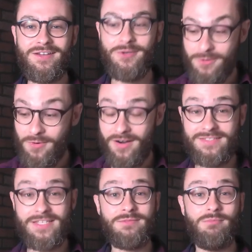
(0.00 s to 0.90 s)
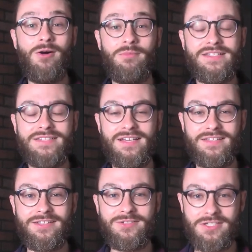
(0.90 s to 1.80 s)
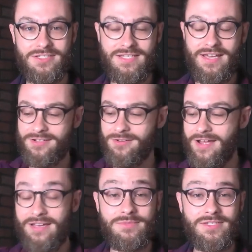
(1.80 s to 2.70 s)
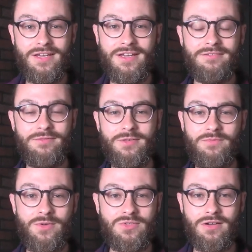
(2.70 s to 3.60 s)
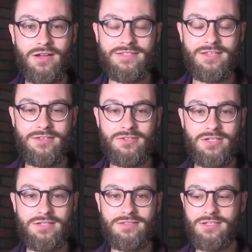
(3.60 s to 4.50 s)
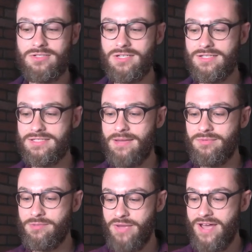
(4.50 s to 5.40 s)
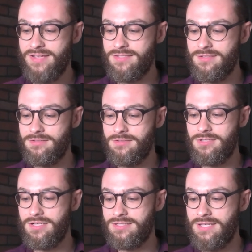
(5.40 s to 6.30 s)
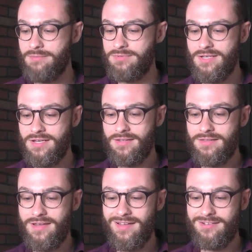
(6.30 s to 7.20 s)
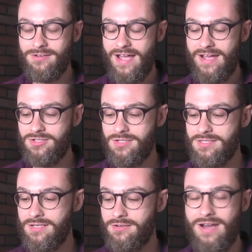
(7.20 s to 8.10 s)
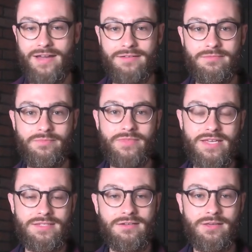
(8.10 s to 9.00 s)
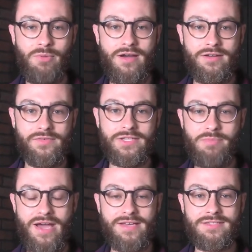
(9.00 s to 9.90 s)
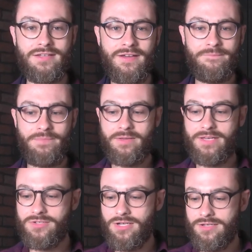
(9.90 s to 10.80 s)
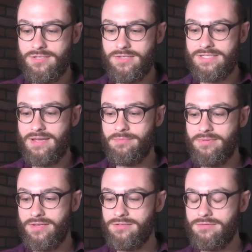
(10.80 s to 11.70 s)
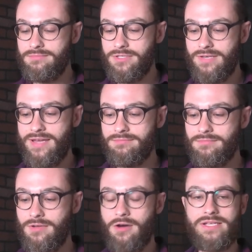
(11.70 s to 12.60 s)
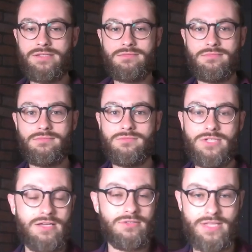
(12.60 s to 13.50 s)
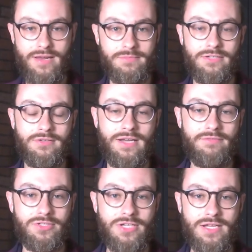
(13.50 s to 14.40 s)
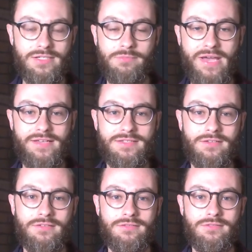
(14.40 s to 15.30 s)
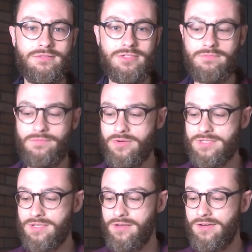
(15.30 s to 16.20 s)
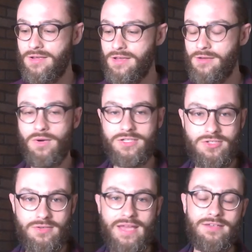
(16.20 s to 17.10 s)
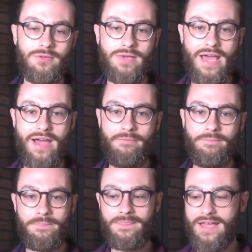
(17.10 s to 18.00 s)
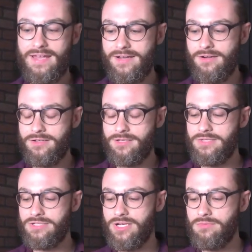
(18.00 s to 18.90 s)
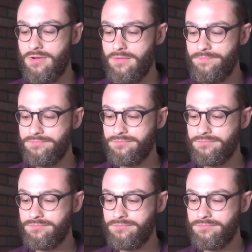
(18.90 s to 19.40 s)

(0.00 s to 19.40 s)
who you are at this moment, and then you should set your aims for the future. And so you should you should accept the past too. You should accept uh, your actions that you're not necessarily proud of in the past. But you should also accept that you you can't always change that. I mean, you can never change the past, so you, should focus on what you can do now. And I argue in general,